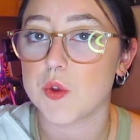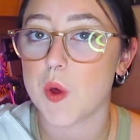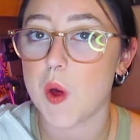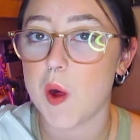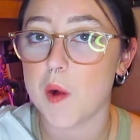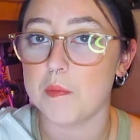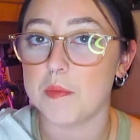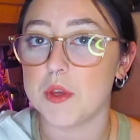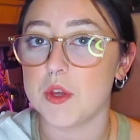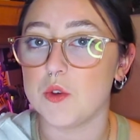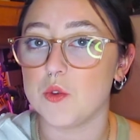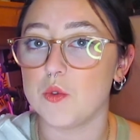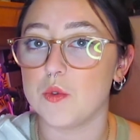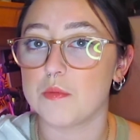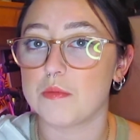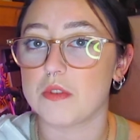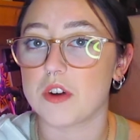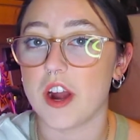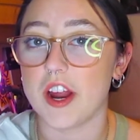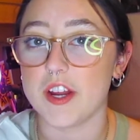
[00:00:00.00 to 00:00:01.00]
help you
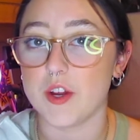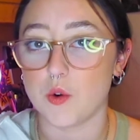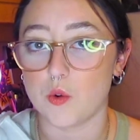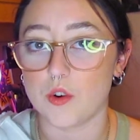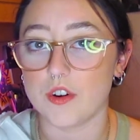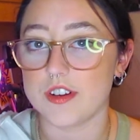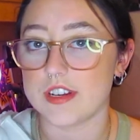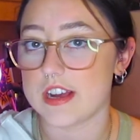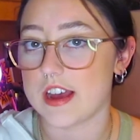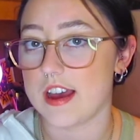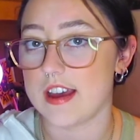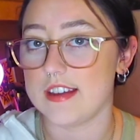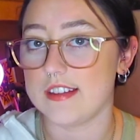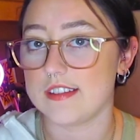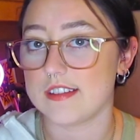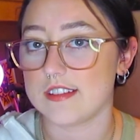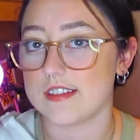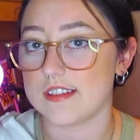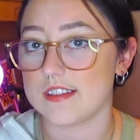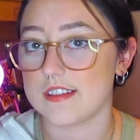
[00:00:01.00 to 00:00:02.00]

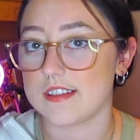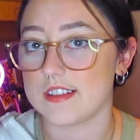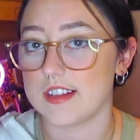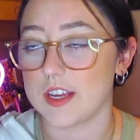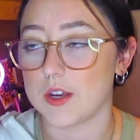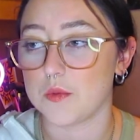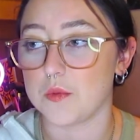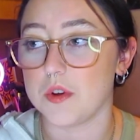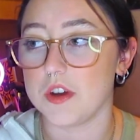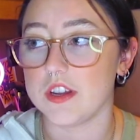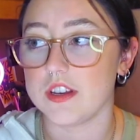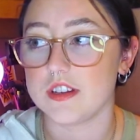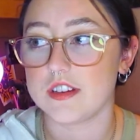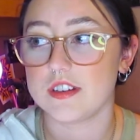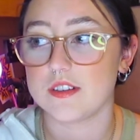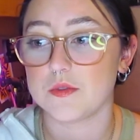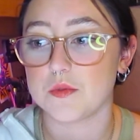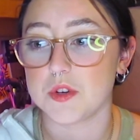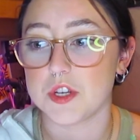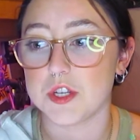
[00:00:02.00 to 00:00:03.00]
prioritize, like, what
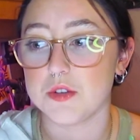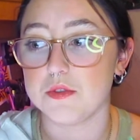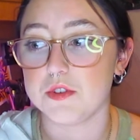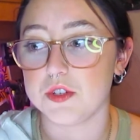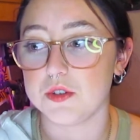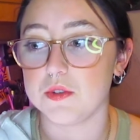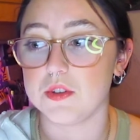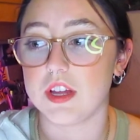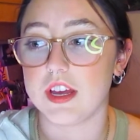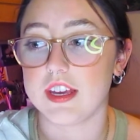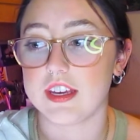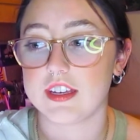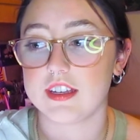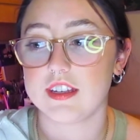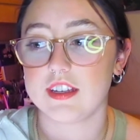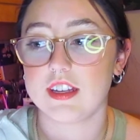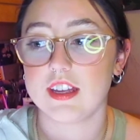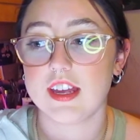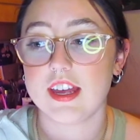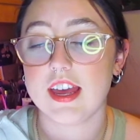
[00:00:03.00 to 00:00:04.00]
you do like.
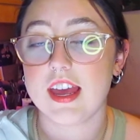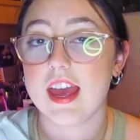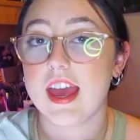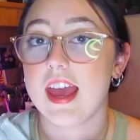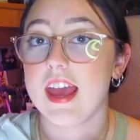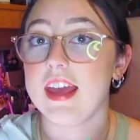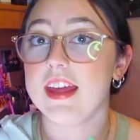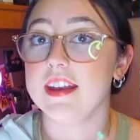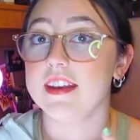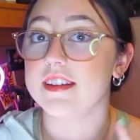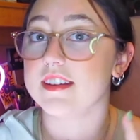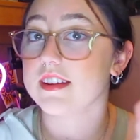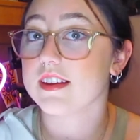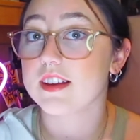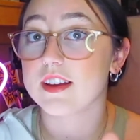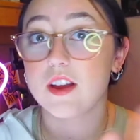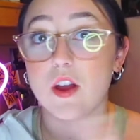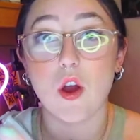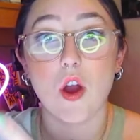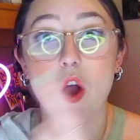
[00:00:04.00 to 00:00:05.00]
And
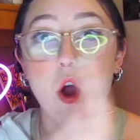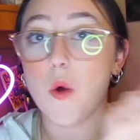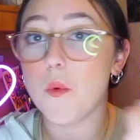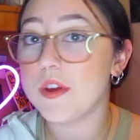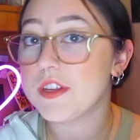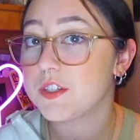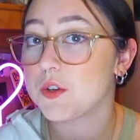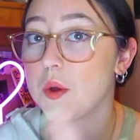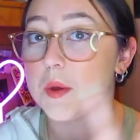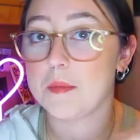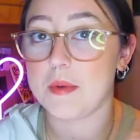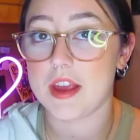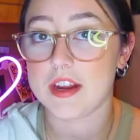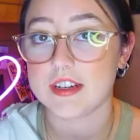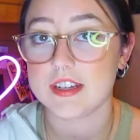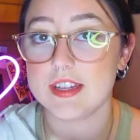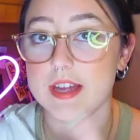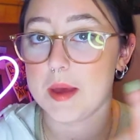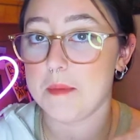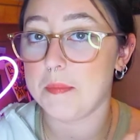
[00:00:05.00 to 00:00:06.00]
always going back
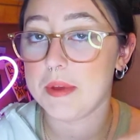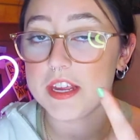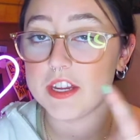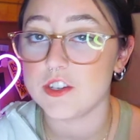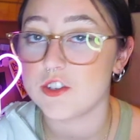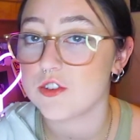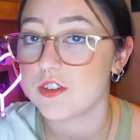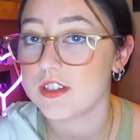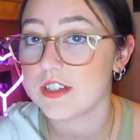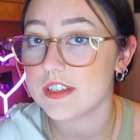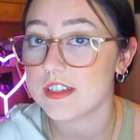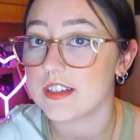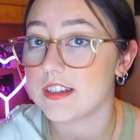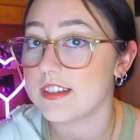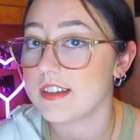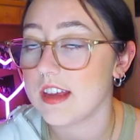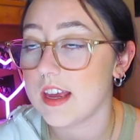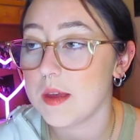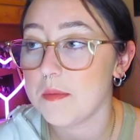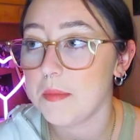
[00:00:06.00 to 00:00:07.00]
to that Pinterest
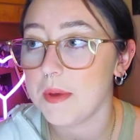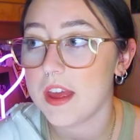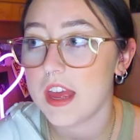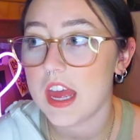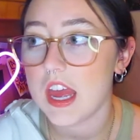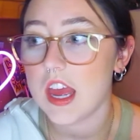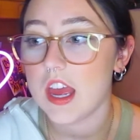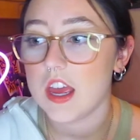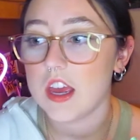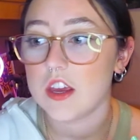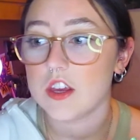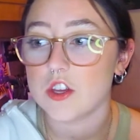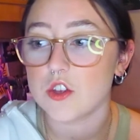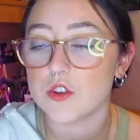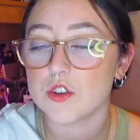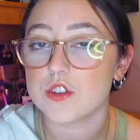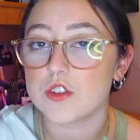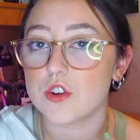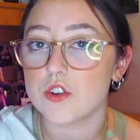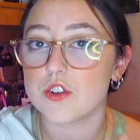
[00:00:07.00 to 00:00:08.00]
tip,
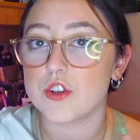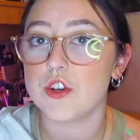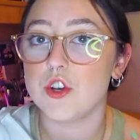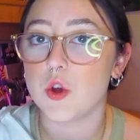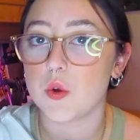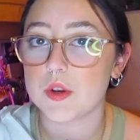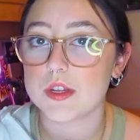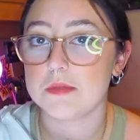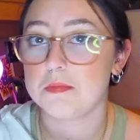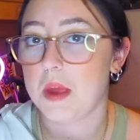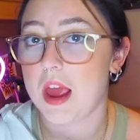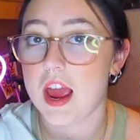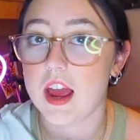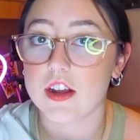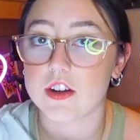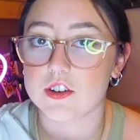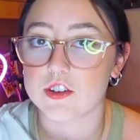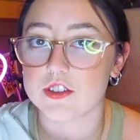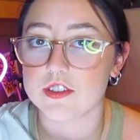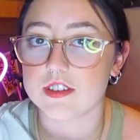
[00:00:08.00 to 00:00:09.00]
you'll start to notice
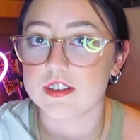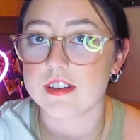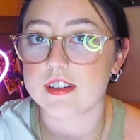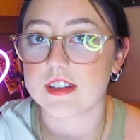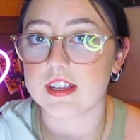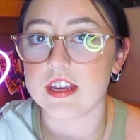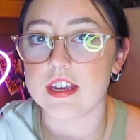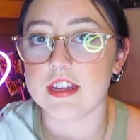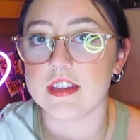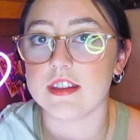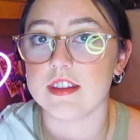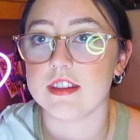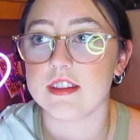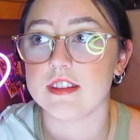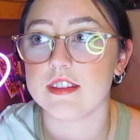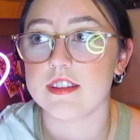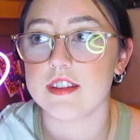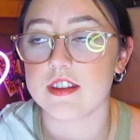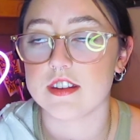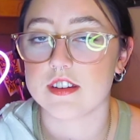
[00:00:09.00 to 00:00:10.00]
patterns
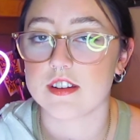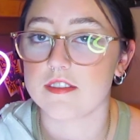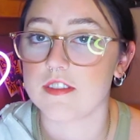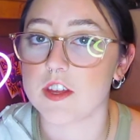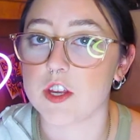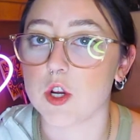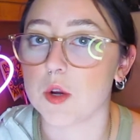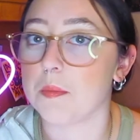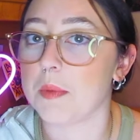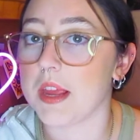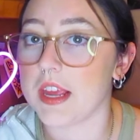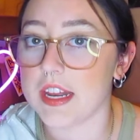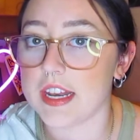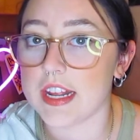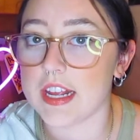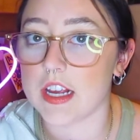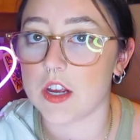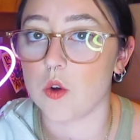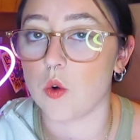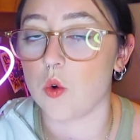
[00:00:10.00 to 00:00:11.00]
in the stuff that you're
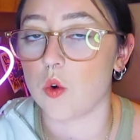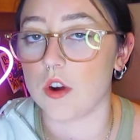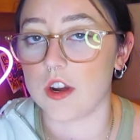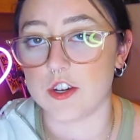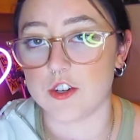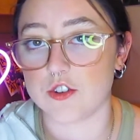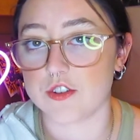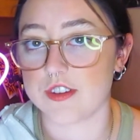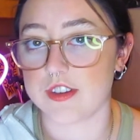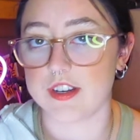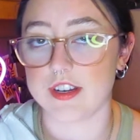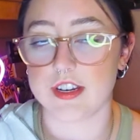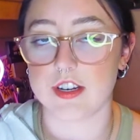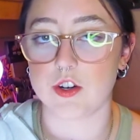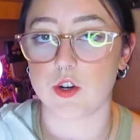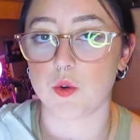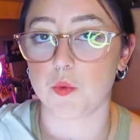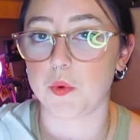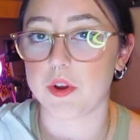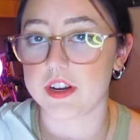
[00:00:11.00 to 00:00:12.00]
pinning or interested in
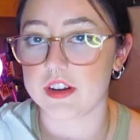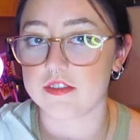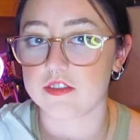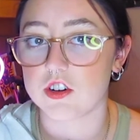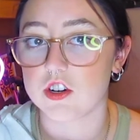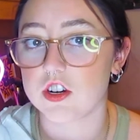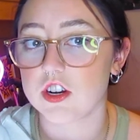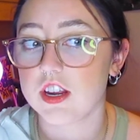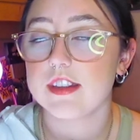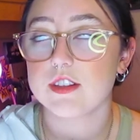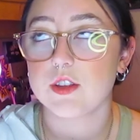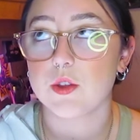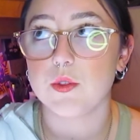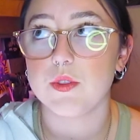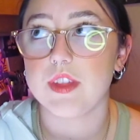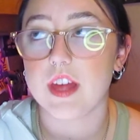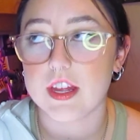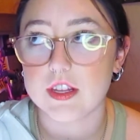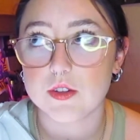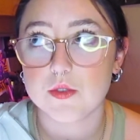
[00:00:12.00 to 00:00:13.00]
or whatever. So
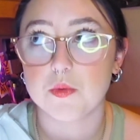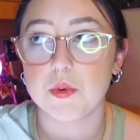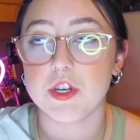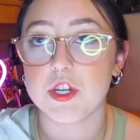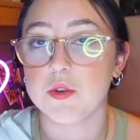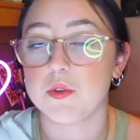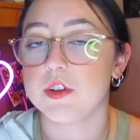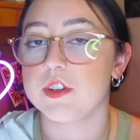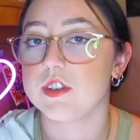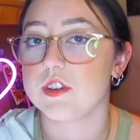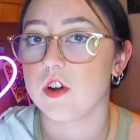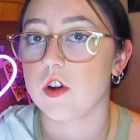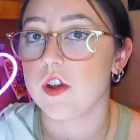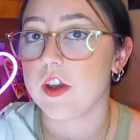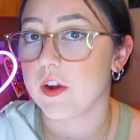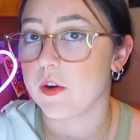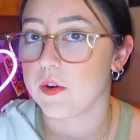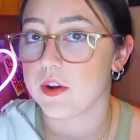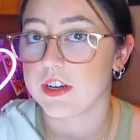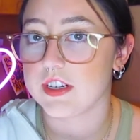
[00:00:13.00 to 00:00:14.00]
that's when you can start
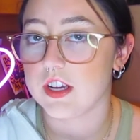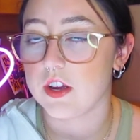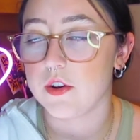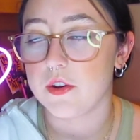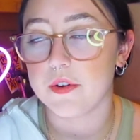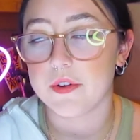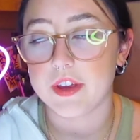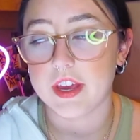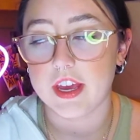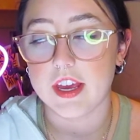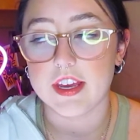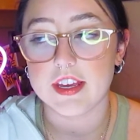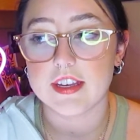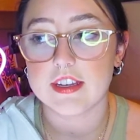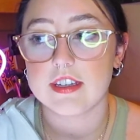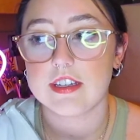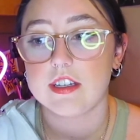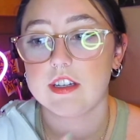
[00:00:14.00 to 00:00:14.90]
narrowing down, okay,